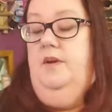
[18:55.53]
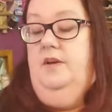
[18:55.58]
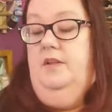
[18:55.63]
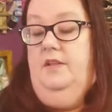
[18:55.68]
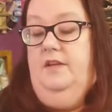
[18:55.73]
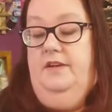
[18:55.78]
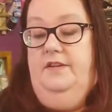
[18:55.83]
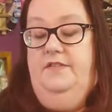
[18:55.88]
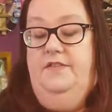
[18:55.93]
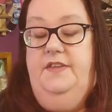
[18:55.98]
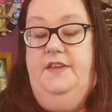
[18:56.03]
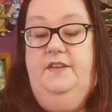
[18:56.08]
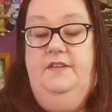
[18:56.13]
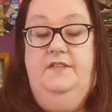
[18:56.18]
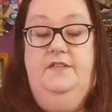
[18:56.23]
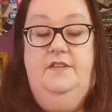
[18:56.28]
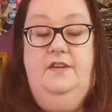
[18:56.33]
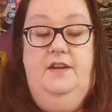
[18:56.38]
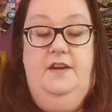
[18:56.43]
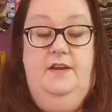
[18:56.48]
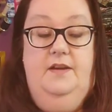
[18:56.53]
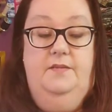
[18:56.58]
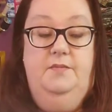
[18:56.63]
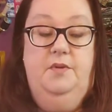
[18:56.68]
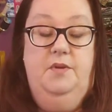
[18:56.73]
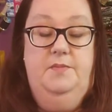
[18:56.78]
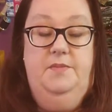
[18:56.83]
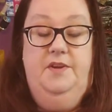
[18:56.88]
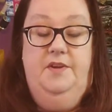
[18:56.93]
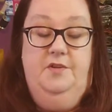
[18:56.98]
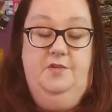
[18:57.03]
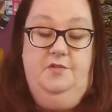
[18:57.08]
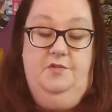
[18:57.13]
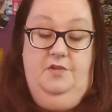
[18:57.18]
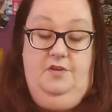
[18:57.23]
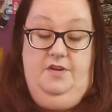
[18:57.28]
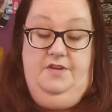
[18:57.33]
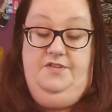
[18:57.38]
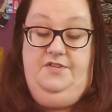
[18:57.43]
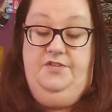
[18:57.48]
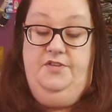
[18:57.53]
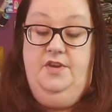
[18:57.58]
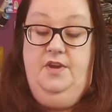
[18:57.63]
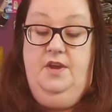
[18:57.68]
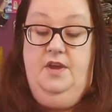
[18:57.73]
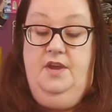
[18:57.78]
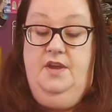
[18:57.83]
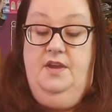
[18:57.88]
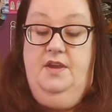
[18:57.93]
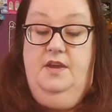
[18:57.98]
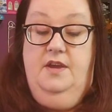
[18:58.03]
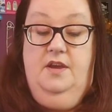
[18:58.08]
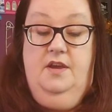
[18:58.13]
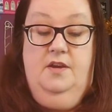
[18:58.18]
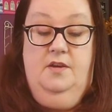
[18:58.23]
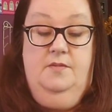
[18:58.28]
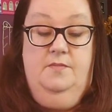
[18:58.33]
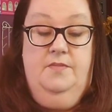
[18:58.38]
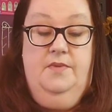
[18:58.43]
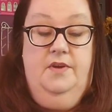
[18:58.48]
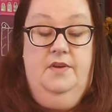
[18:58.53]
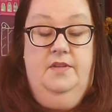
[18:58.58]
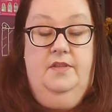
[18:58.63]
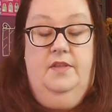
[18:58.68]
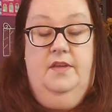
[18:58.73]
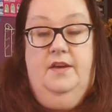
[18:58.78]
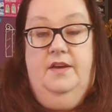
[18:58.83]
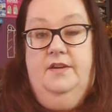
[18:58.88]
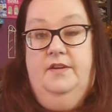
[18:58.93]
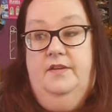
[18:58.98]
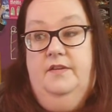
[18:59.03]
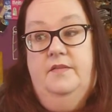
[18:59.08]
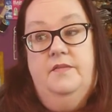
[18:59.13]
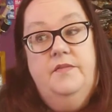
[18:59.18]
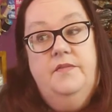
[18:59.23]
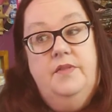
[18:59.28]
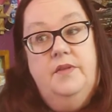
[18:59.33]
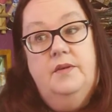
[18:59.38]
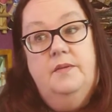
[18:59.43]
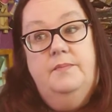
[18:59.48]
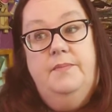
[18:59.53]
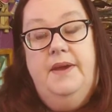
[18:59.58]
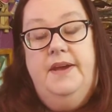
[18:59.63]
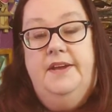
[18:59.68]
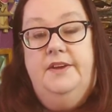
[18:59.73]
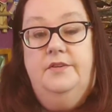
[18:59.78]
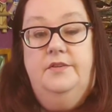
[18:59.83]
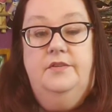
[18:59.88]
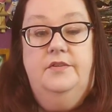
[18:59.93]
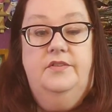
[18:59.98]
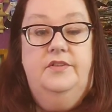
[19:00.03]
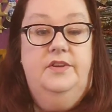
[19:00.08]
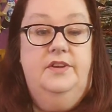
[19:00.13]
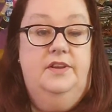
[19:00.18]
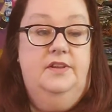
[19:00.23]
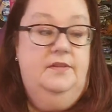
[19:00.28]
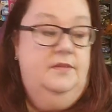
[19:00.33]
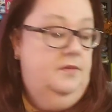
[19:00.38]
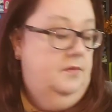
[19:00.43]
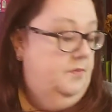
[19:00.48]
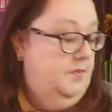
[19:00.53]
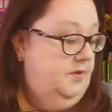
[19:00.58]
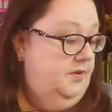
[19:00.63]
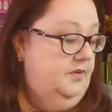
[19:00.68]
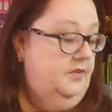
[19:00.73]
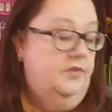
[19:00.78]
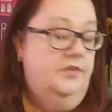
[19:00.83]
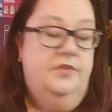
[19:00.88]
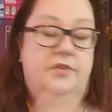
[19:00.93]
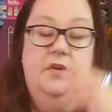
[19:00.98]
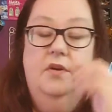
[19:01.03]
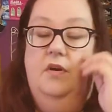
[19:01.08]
a lot of things that I'm coming across, a lot of the patterns in the books